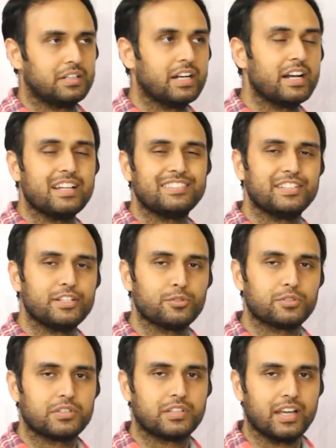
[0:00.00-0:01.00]
tendency
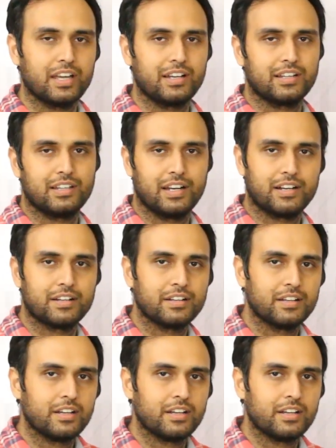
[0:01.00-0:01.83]
to think that